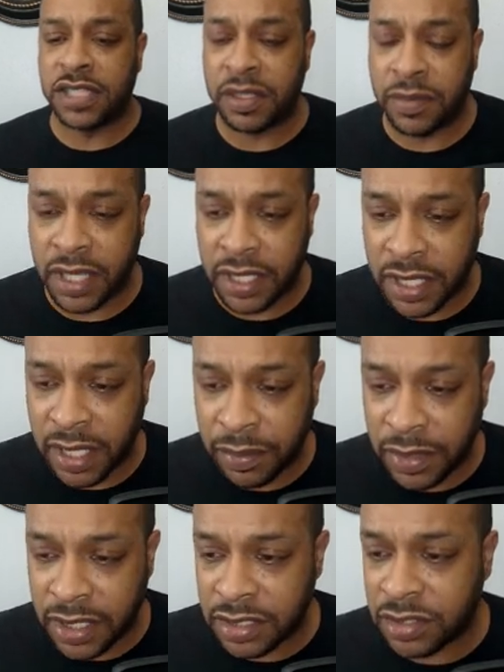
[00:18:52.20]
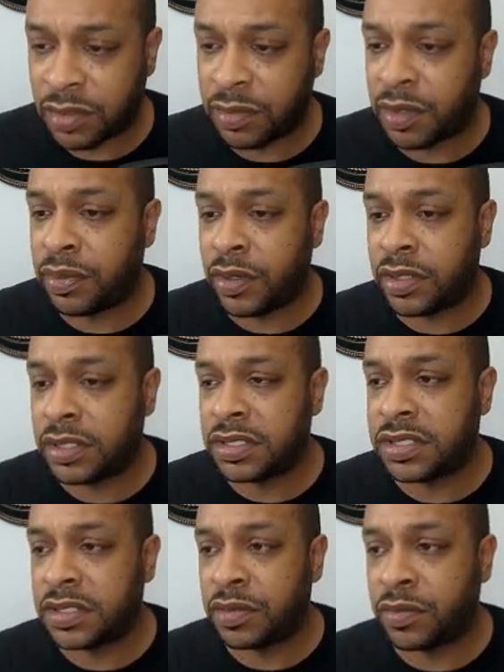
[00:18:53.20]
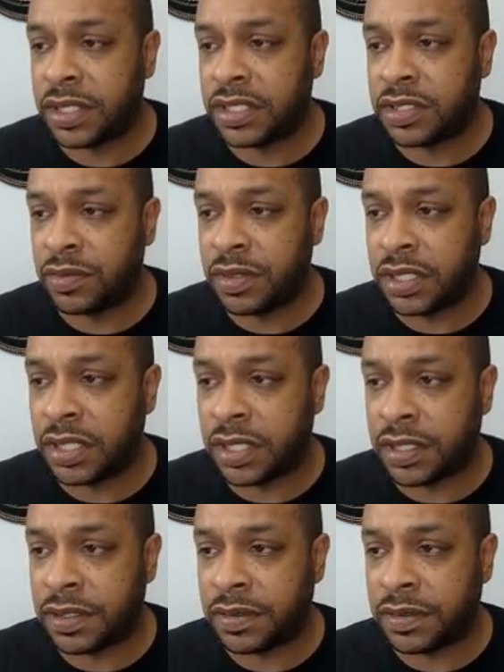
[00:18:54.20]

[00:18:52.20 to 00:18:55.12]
to take about 89 minutes, so I'm going to pause and wait till we